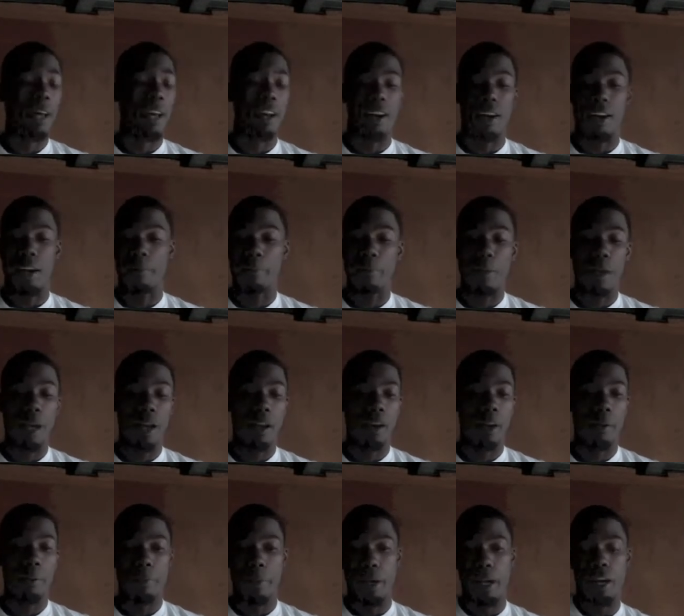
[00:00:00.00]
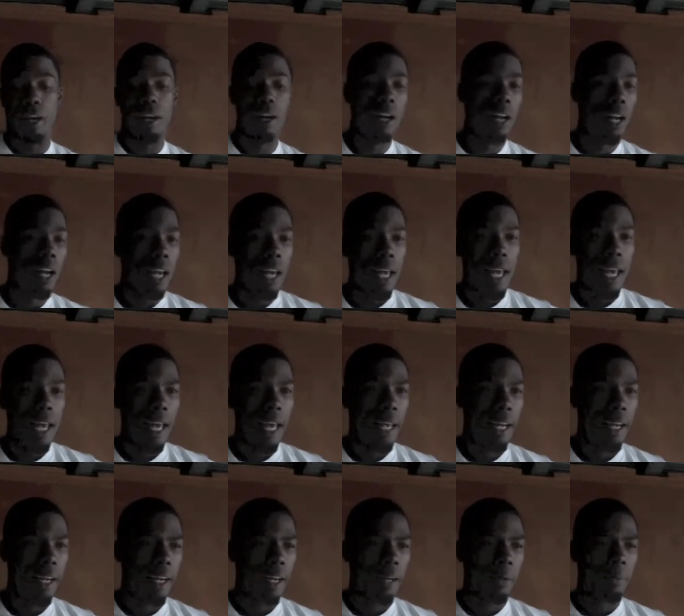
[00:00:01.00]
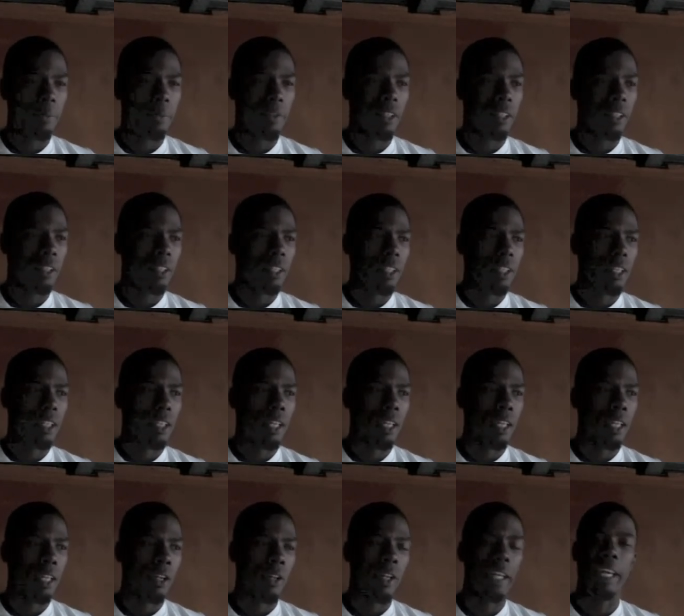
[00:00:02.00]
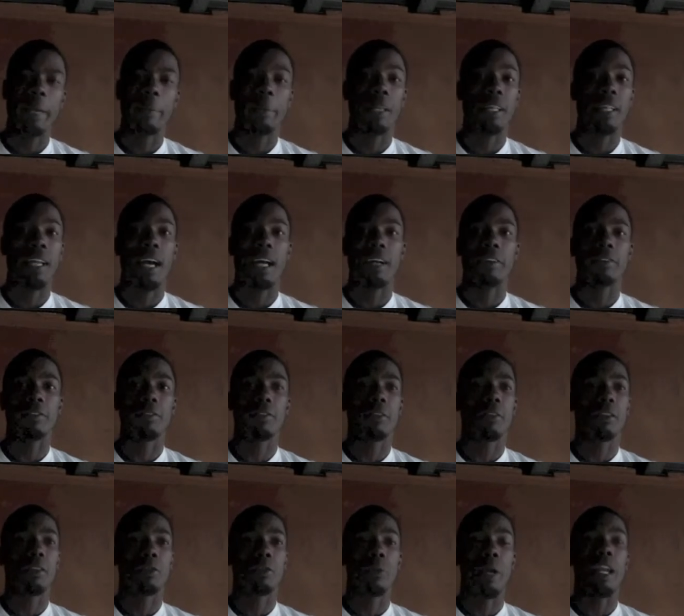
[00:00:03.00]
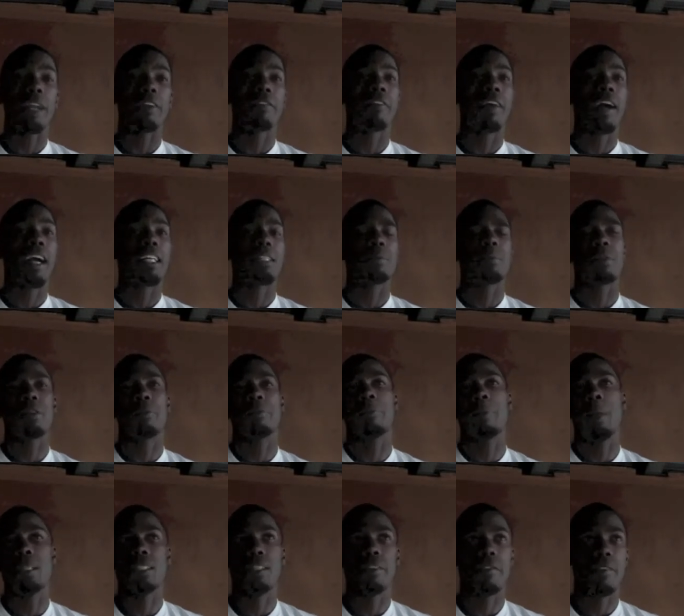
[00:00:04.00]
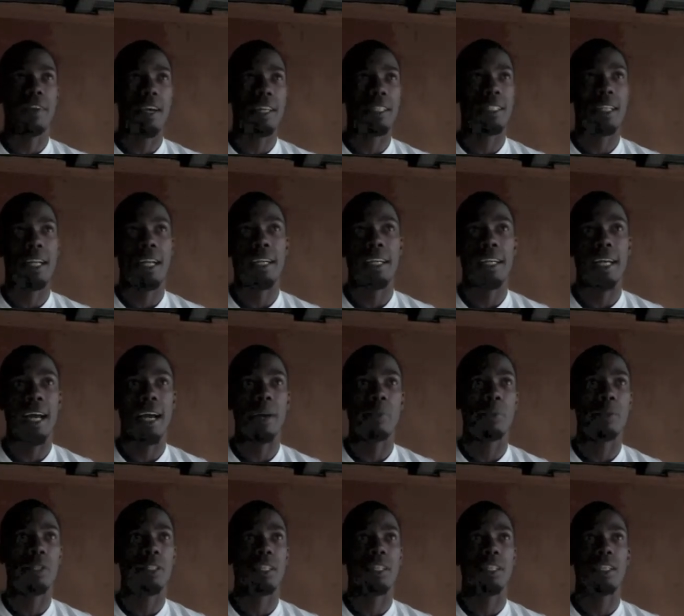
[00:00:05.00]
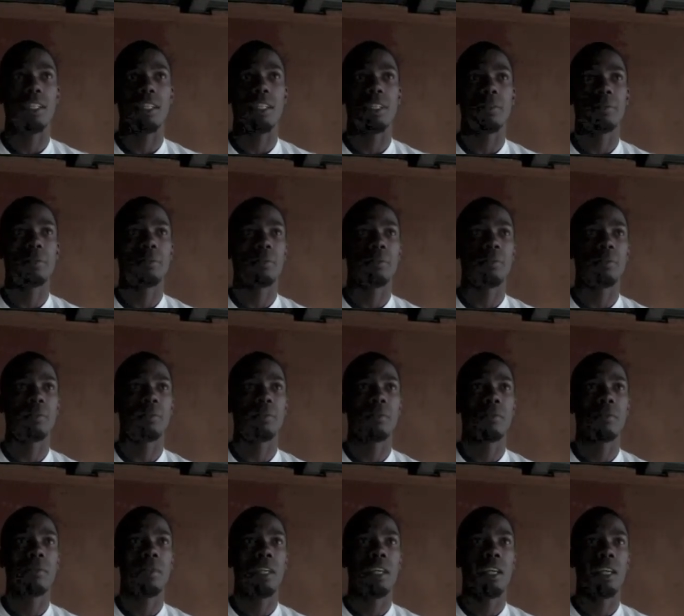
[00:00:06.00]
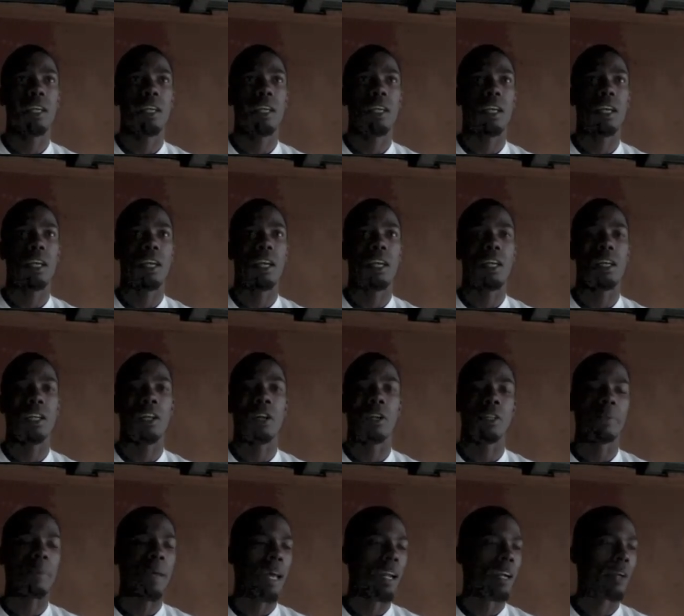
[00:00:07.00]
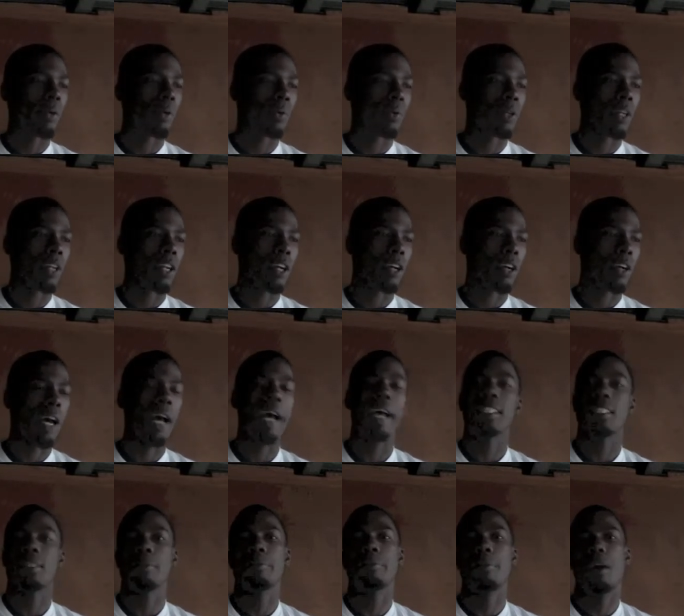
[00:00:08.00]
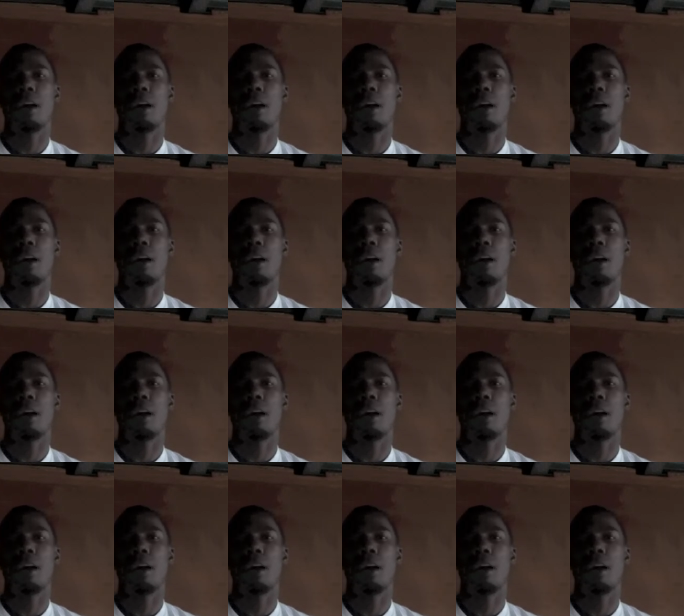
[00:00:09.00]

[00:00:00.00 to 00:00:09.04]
better and better and better. And um, you know, they gave me a lot of great advice. But the best advice that I got was, uh, it doesn't matter. You know, I asked them